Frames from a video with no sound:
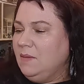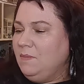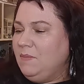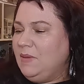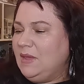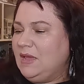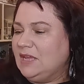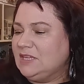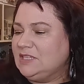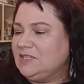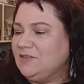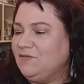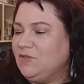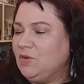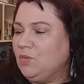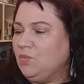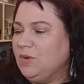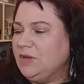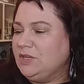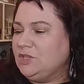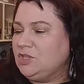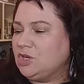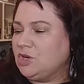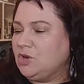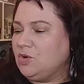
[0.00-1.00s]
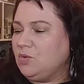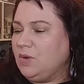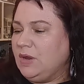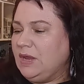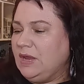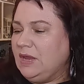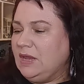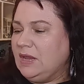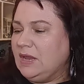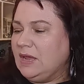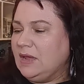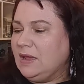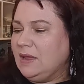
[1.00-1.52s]
because of the
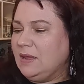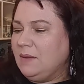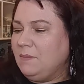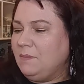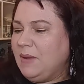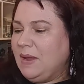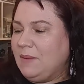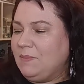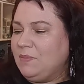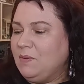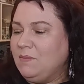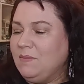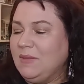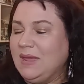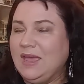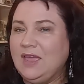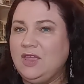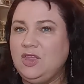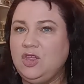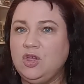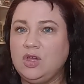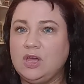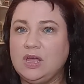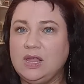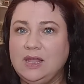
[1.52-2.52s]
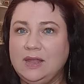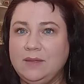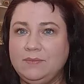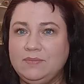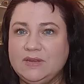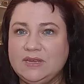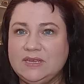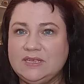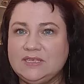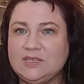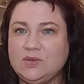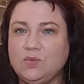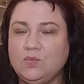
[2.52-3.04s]
wintergreen, peppermint, and
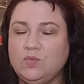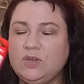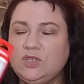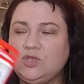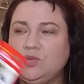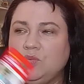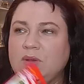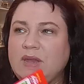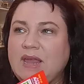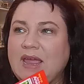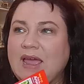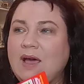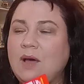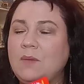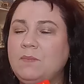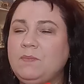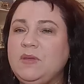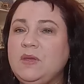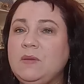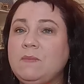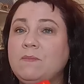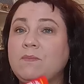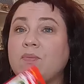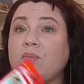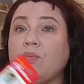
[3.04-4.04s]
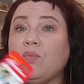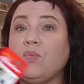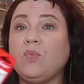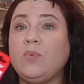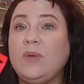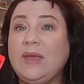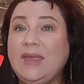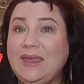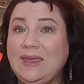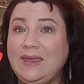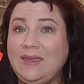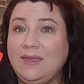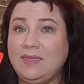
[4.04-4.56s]
eucalyptus, which would help you
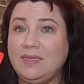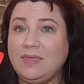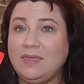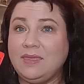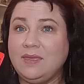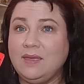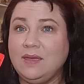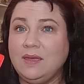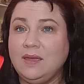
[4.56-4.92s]
breathe.